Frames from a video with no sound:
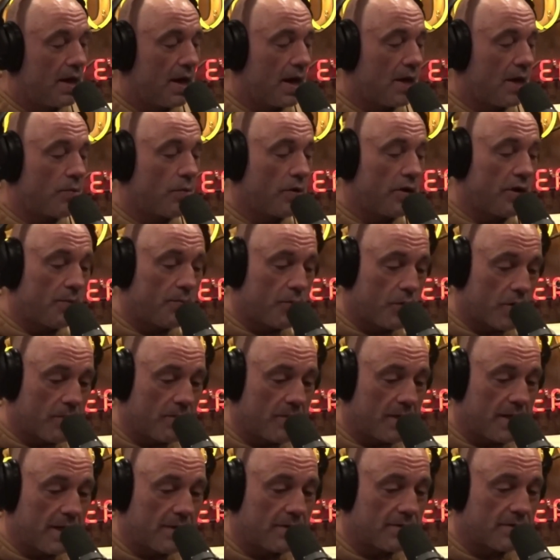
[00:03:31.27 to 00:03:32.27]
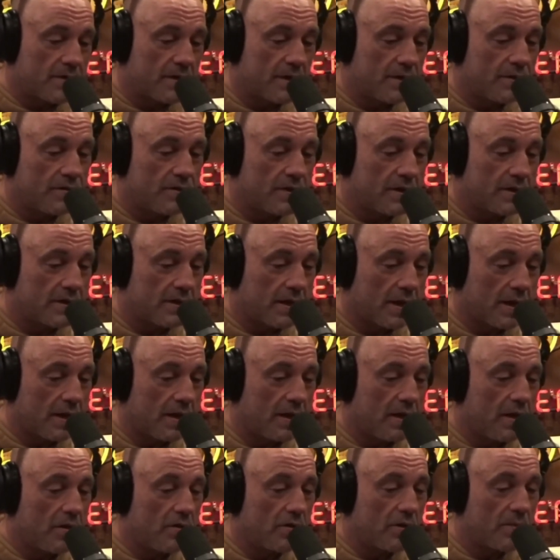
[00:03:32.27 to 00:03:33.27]
And when you put them together
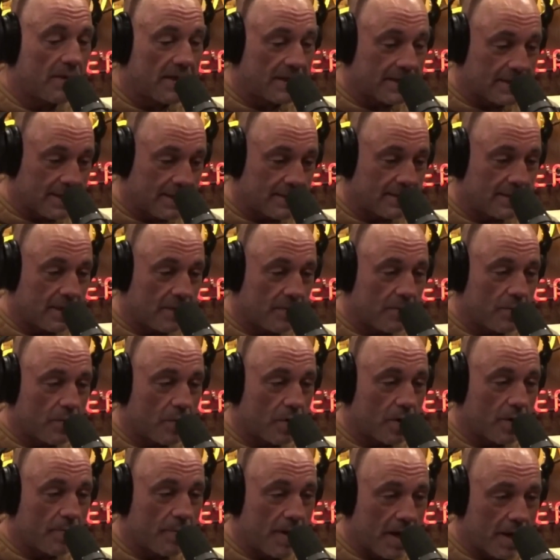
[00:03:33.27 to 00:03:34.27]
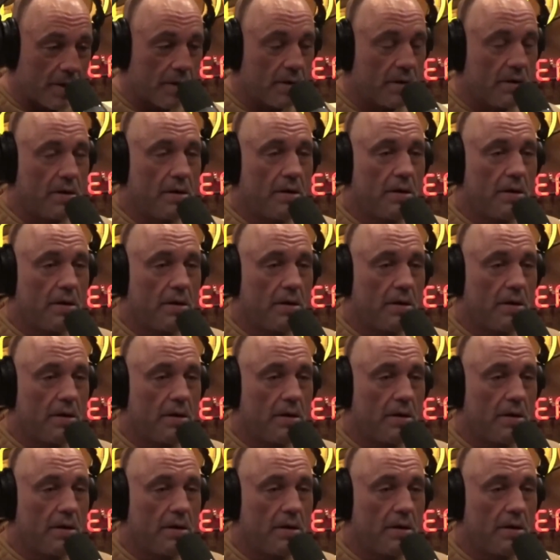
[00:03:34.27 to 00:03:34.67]
synergistically, it only makes sense that it would work better.